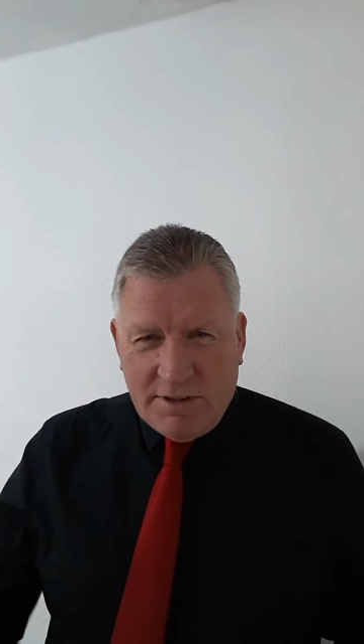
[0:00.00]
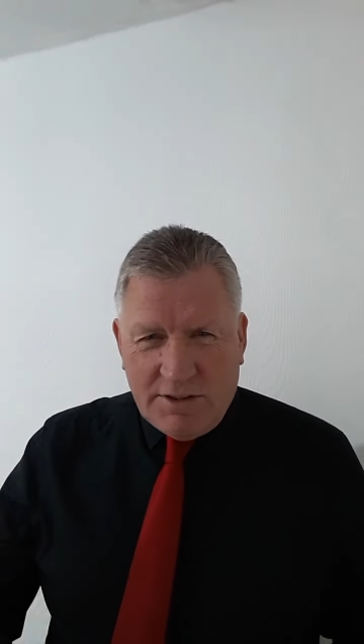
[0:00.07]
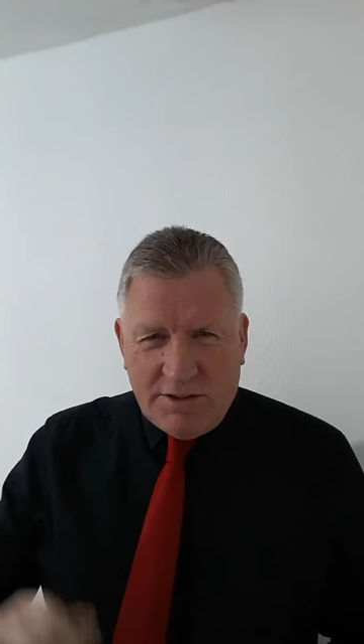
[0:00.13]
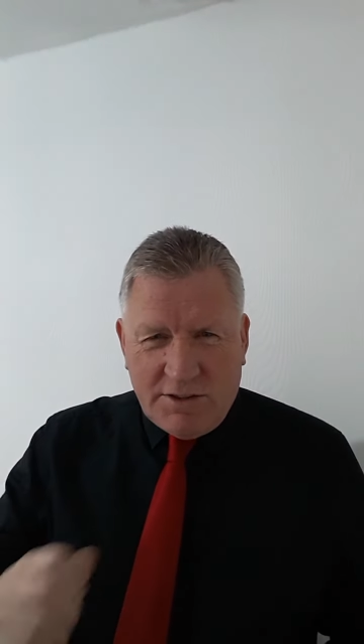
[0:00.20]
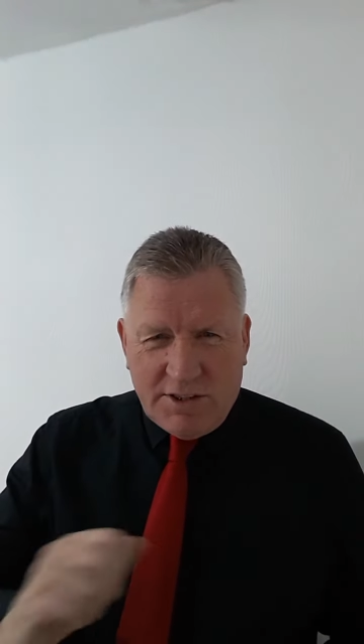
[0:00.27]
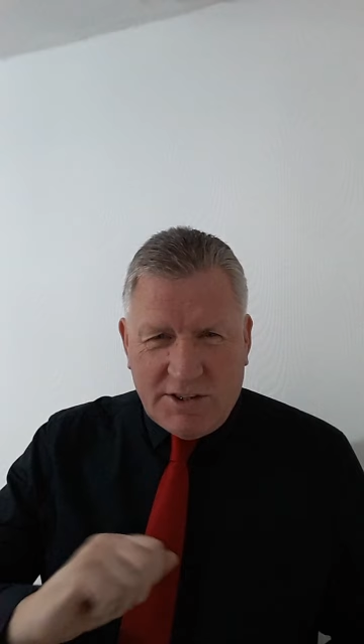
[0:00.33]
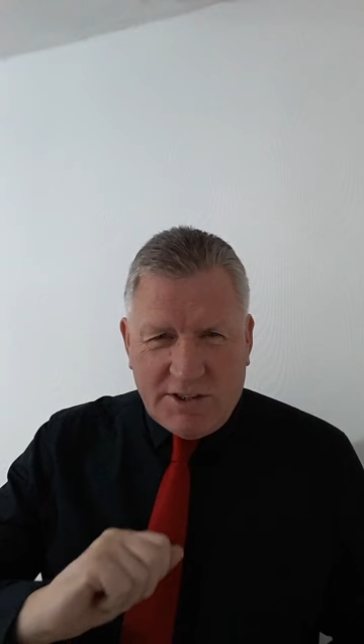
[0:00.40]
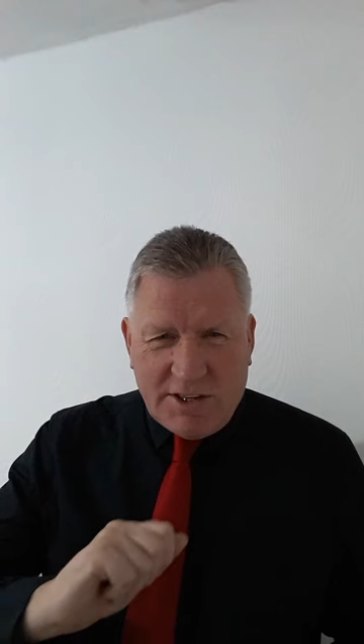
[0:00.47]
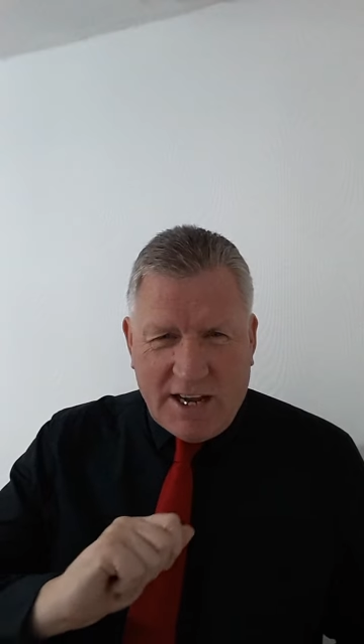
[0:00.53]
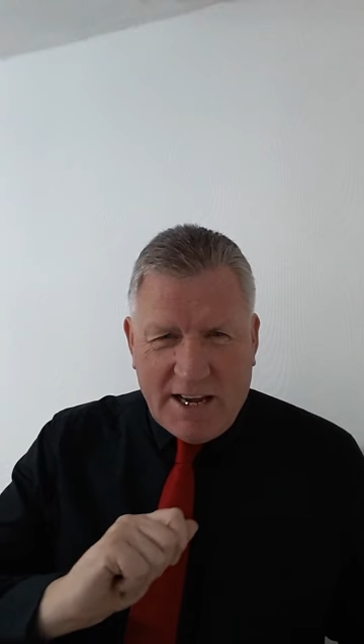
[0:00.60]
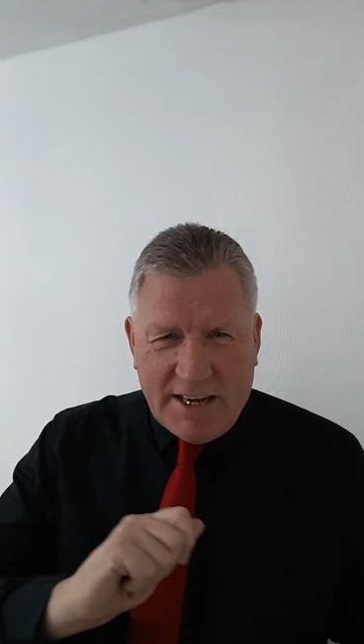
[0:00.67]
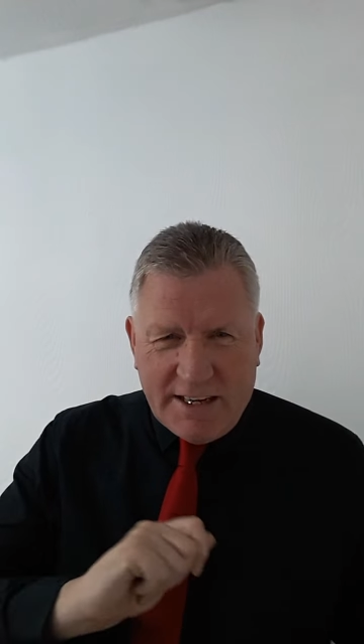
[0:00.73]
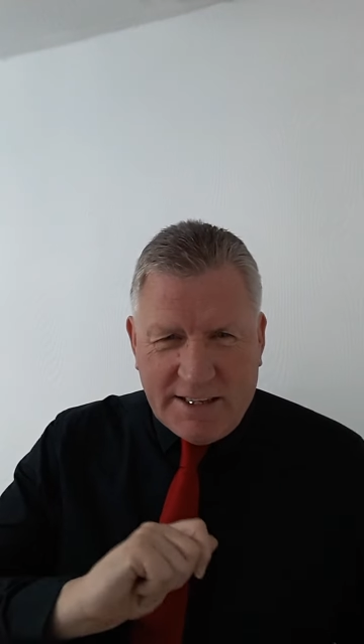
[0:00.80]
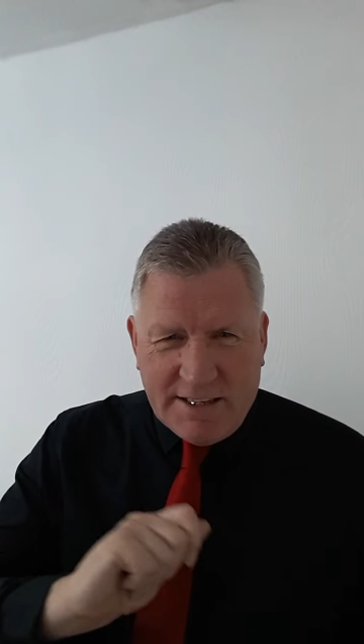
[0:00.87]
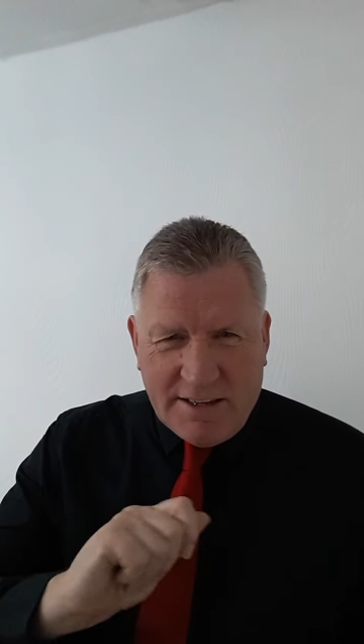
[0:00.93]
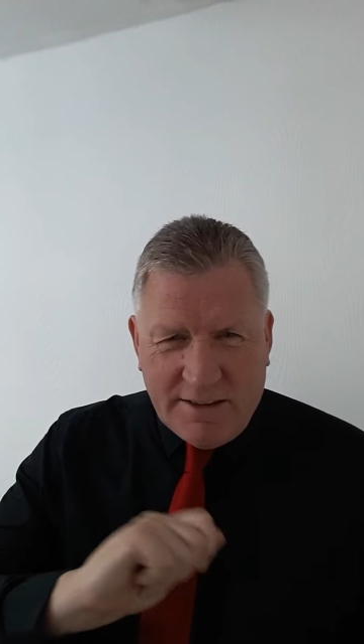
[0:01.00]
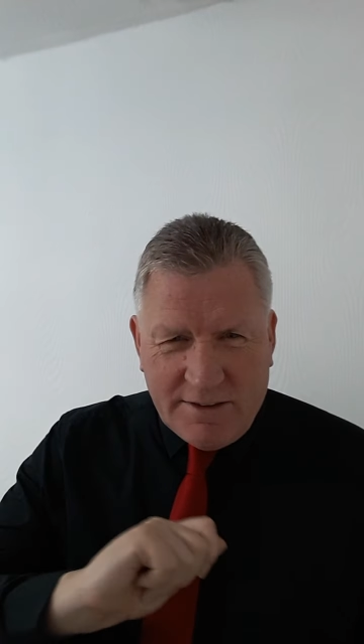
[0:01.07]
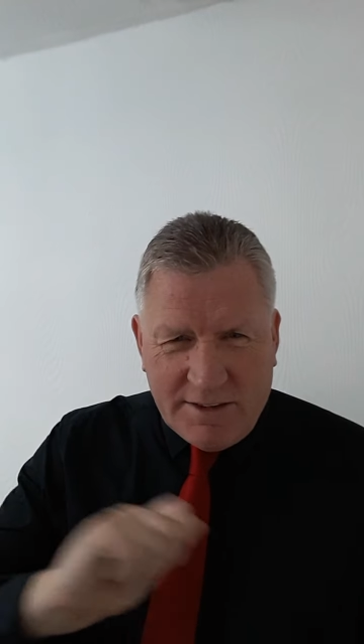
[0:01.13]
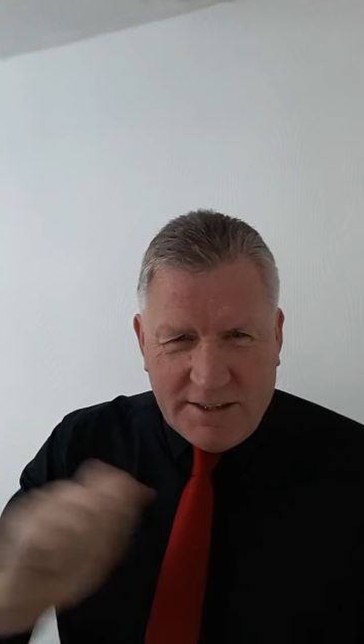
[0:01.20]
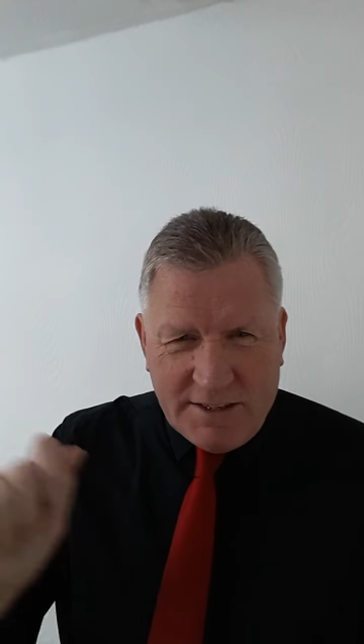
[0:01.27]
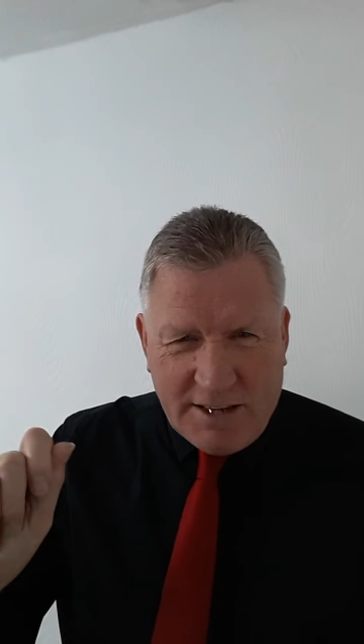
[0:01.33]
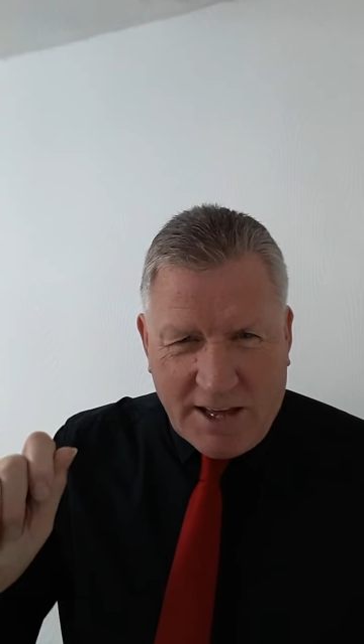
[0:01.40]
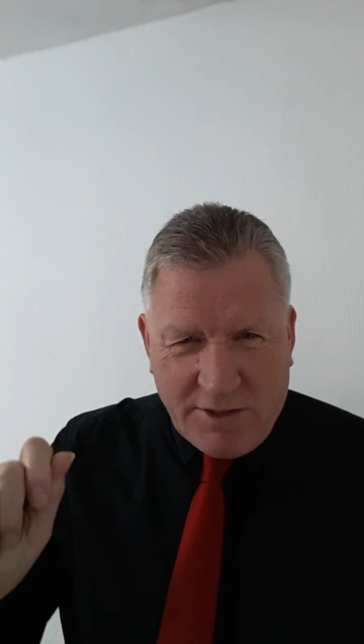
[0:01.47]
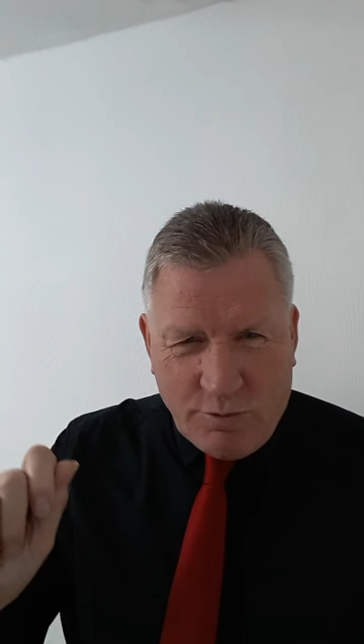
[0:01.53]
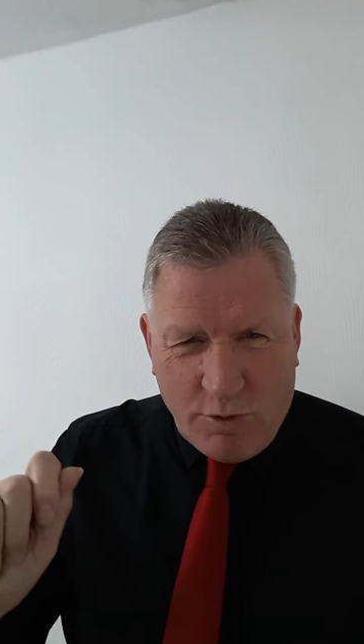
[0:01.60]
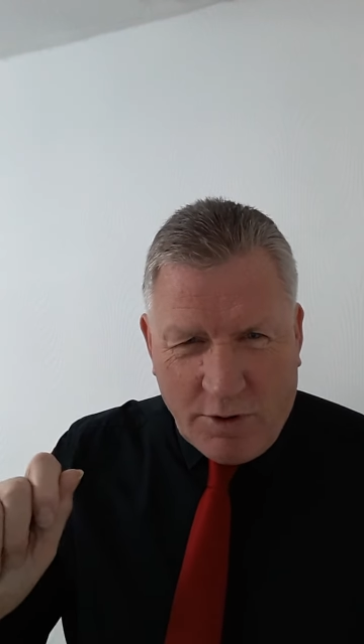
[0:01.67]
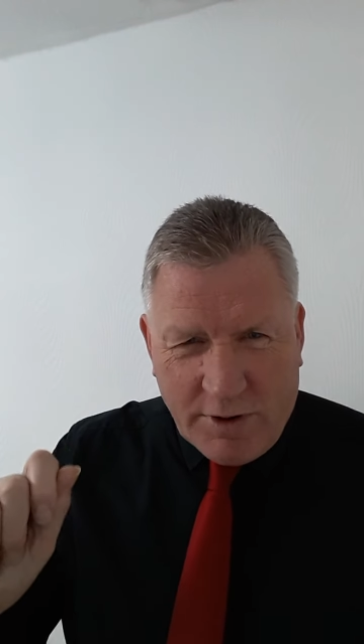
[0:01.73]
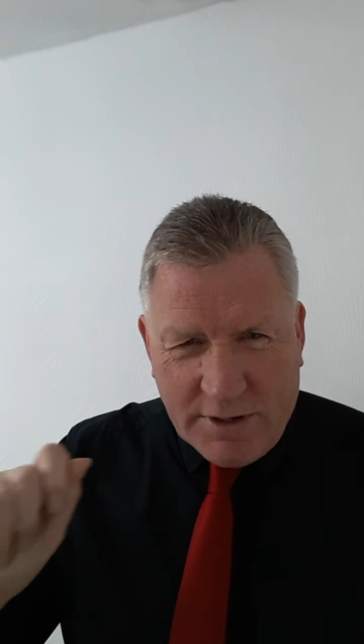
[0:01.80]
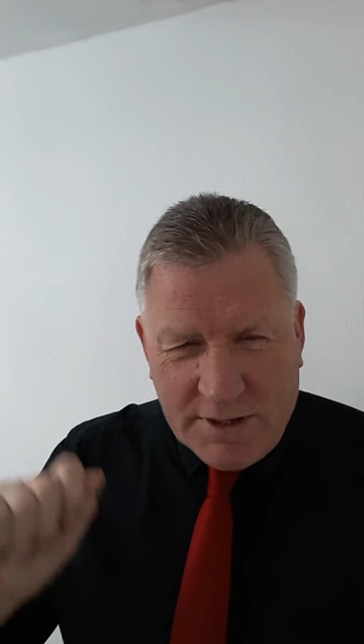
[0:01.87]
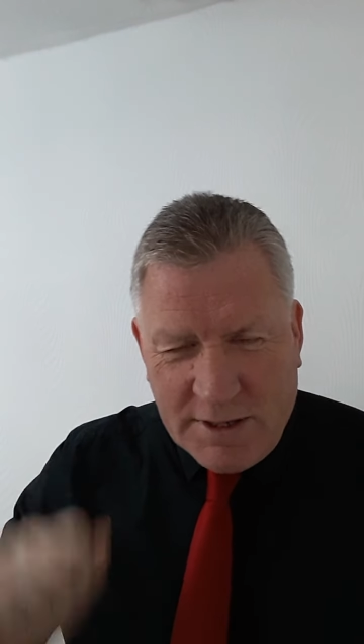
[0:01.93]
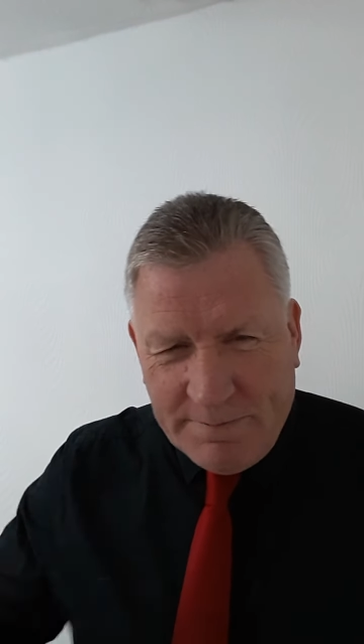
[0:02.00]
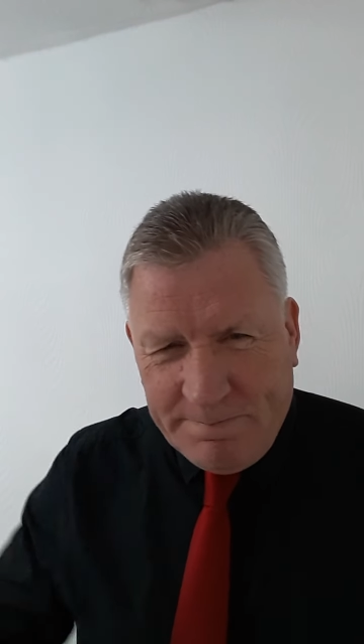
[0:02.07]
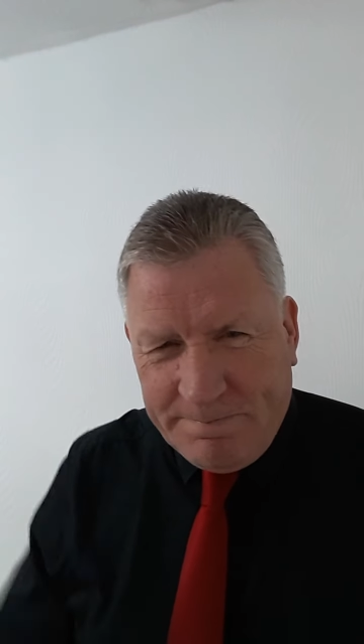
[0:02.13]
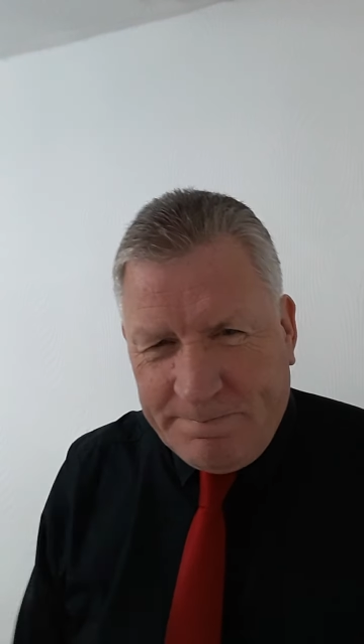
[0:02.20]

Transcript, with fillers: She signed the death warrant.